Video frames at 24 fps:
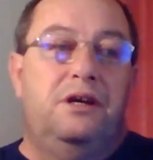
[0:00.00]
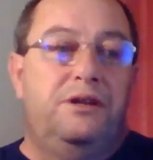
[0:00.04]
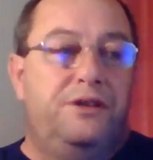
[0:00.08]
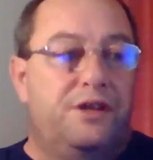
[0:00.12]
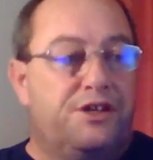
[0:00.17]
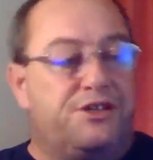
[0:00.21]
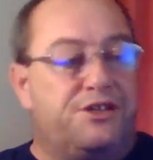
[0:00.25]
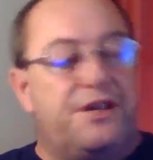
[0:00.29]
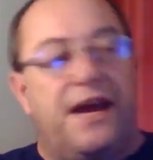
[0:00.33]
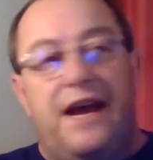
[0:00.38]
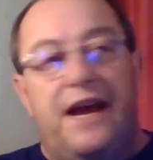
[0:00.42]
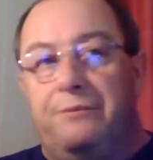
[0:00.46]
the
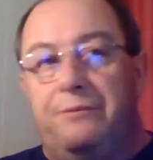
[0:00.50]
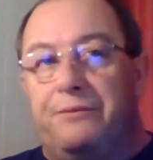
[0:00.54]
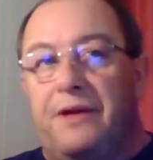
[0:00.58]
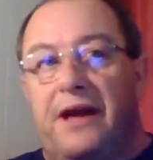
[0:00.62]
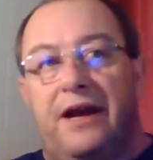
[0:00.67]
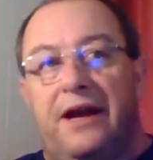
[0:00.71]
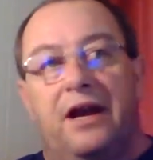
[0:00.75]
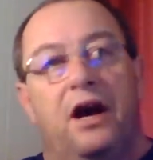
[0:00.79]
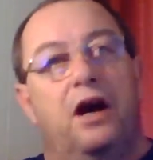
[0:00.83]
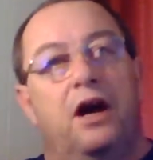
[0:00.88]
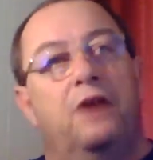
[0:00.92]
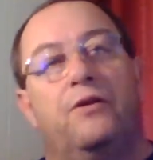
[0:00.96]
same
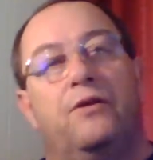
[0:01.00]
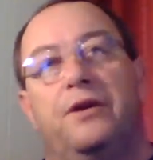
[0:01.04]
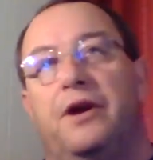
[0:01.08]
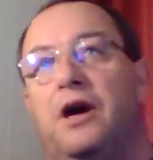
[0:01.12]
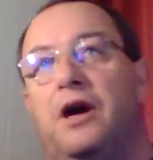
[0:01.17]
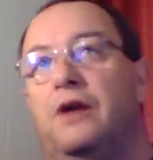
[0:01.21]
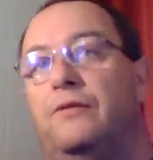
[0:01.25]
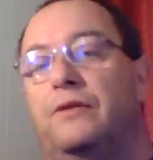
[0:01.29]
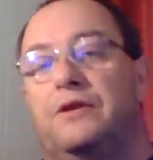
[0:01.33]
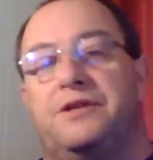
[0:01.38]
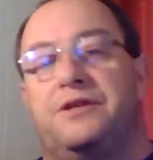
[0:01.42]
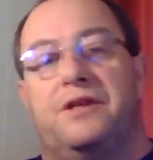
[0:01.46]
thing over and
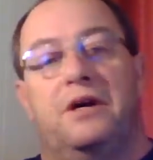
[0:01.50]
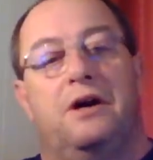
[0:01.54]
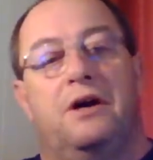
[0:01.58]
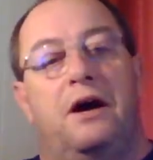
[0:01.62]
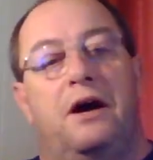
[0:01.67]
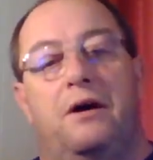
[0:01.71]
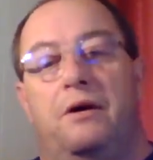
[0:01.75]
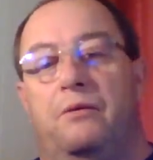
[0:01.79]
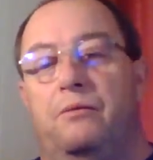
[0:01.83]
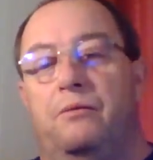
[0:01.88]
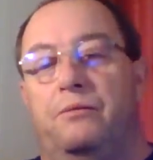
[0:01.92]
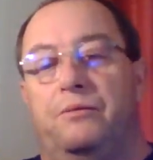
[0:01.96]
over.
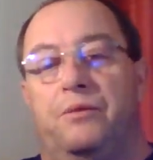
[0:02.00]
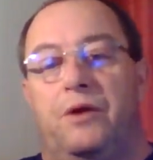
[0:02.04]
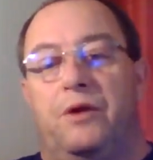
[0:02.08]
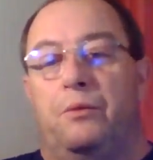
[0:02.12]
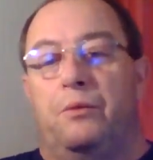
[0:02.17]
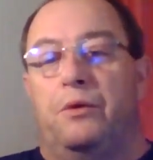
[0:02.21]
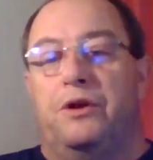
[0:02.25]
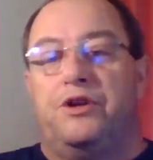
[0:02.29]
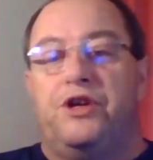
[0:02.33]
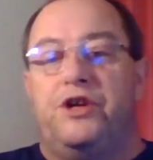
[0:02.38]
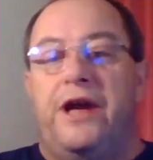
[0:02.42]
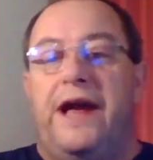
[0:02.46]
So
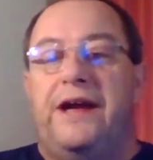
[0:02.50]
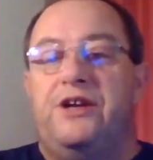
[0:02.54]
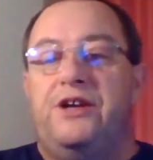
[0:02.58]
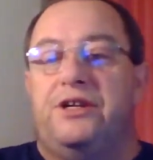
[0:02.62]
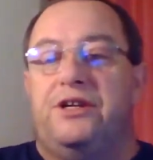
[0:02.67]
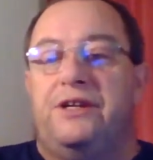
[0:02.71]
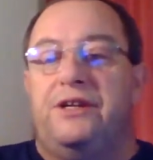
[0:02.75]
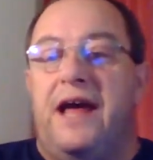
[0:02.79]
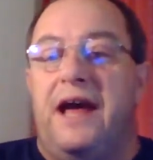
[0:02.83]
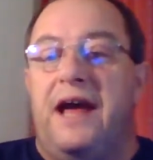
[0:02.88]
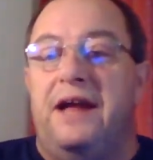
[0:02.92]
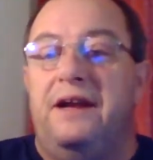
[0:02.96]
we're
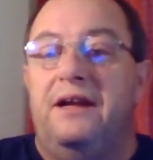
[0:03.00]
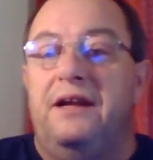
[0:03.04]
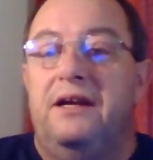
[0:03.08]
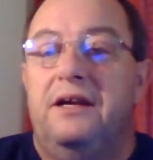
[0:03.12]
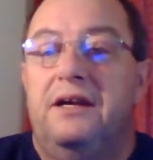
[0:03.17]
changing that.